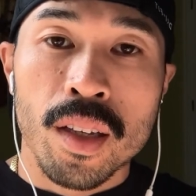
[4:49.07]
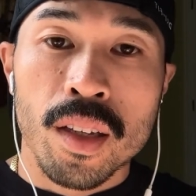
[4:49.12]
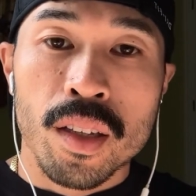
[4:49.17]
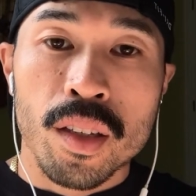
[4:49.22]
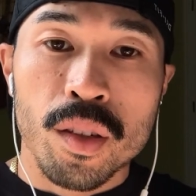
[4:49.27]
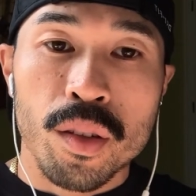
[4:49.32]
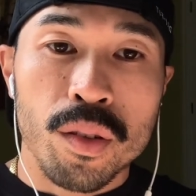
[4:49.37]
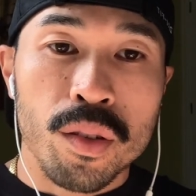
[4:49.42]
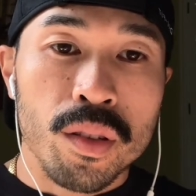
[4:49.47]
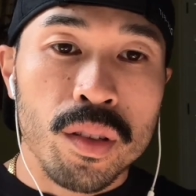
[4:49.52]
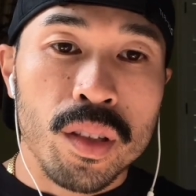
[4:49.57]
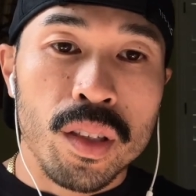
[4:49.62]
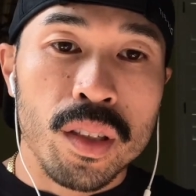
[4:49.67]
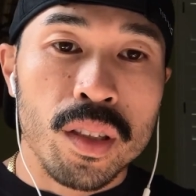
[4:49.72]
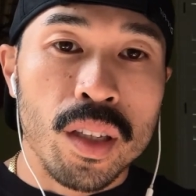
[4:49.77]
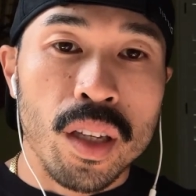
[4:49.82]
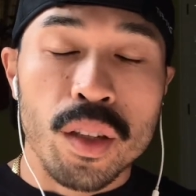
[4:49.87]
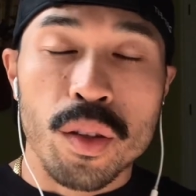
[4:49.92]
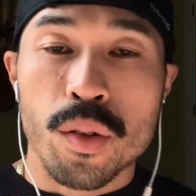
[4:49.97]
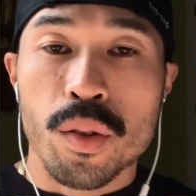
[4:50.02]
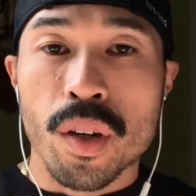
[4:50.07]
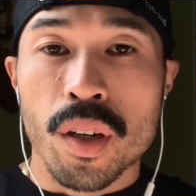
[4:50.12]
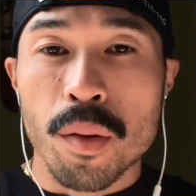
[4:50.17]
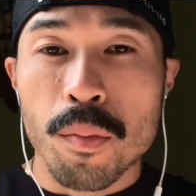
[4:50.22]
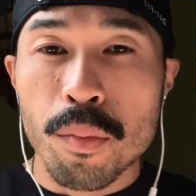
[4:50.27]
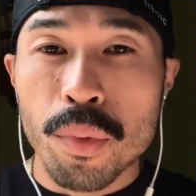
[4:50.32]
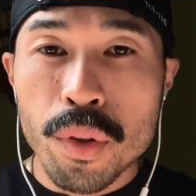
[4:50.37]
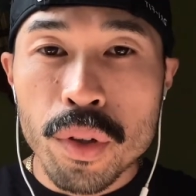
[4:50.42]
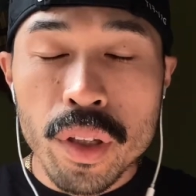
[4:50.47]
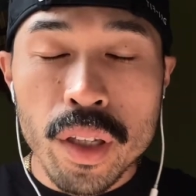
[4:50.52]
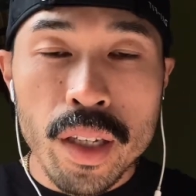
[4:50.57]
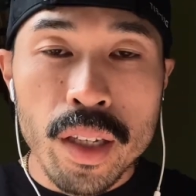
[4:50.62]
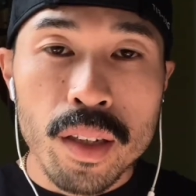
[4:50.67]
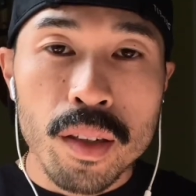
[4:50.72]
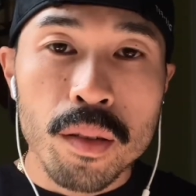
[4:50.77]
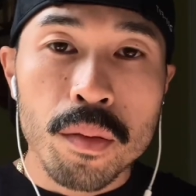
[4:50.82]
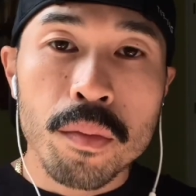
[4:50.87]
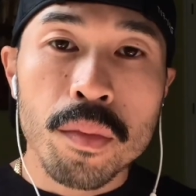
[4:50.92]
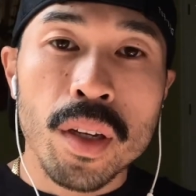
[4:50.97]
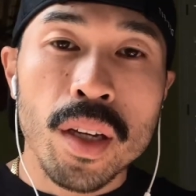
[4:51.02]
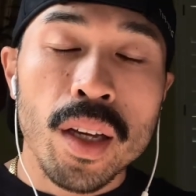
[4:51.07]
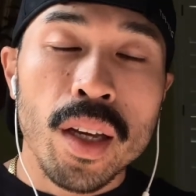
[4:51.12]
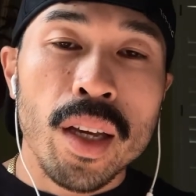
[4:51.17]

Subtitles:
He said you're trying to bully him